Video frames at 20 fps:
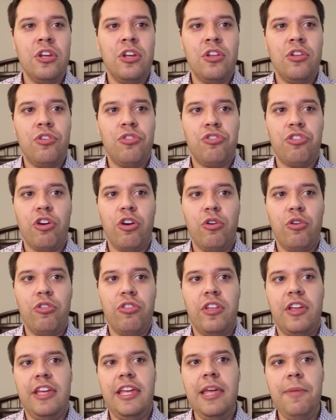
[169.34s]
So the
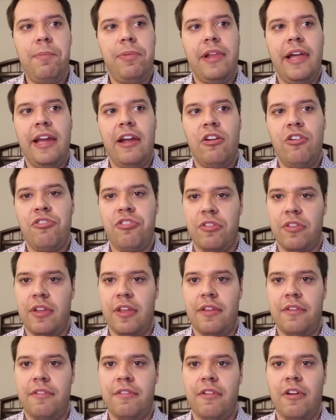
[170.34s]
key players in
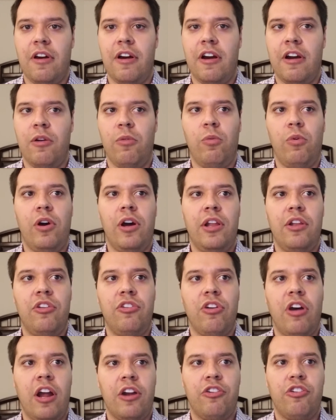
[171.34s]
this are one
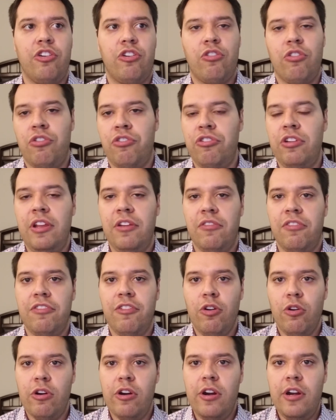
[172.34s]
Dr. Christine
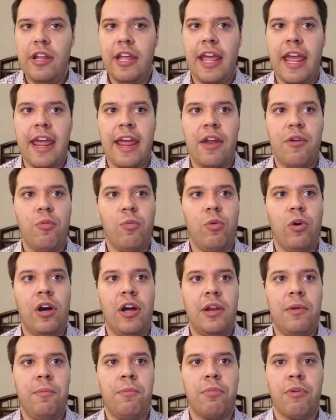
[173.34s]
Ford and
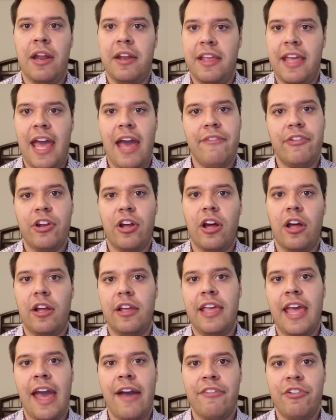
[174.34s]
one Brett Kavanaugh.
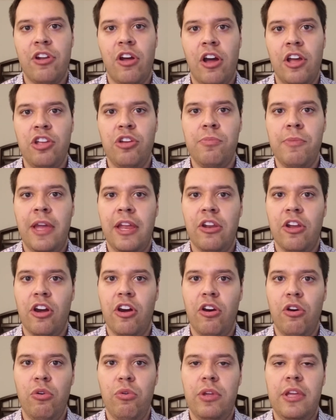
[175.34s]
Kavanaugh, you may
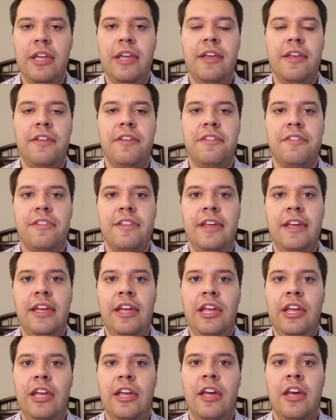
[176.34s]
know, he is
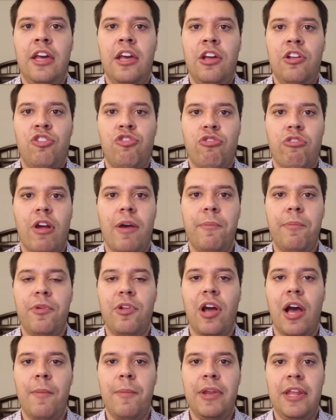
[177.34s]
the Trump
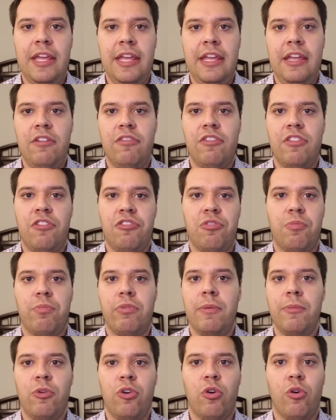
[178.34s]
nominee for the
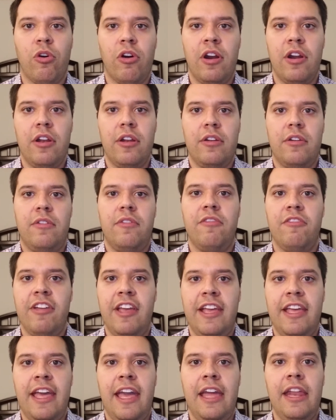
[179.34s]
Supreme Court,
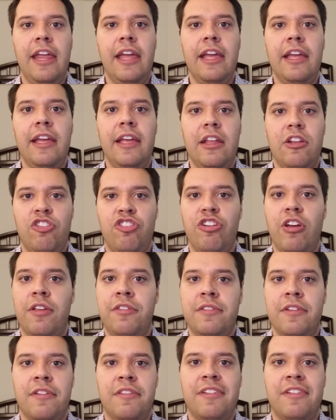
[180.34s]
vacating Justice